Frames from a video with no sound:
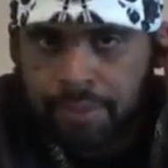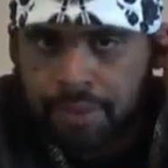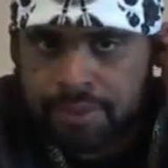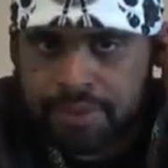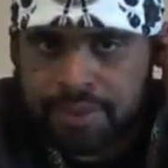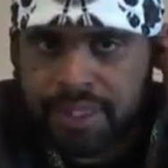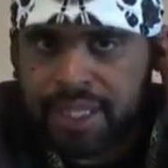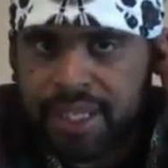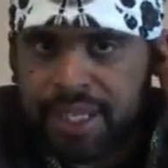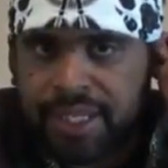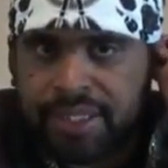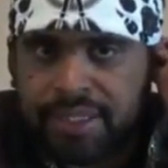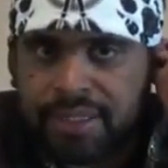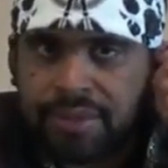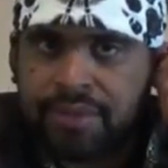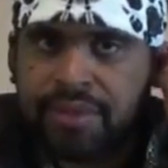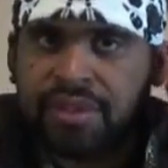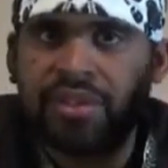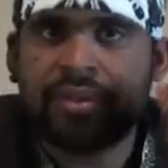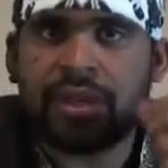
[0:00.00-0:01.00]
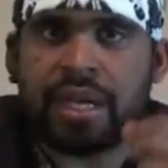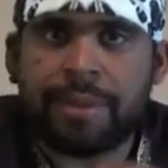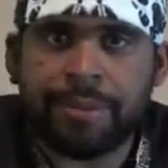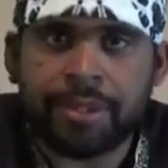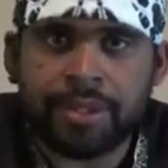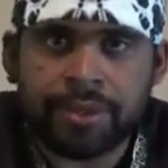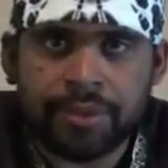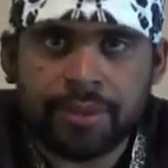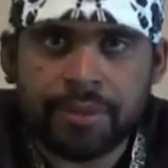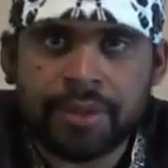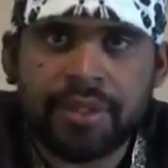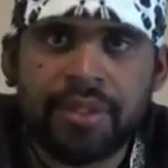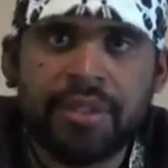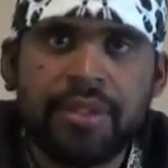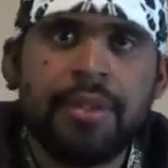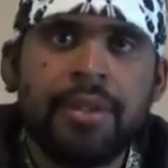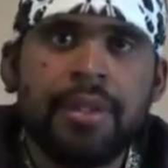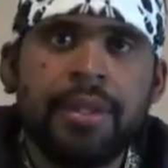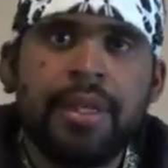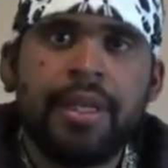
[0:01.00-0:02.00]
Negro slaves. Tribe of
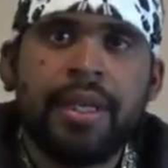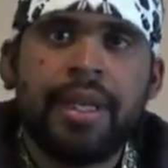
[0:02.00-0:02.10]
Judah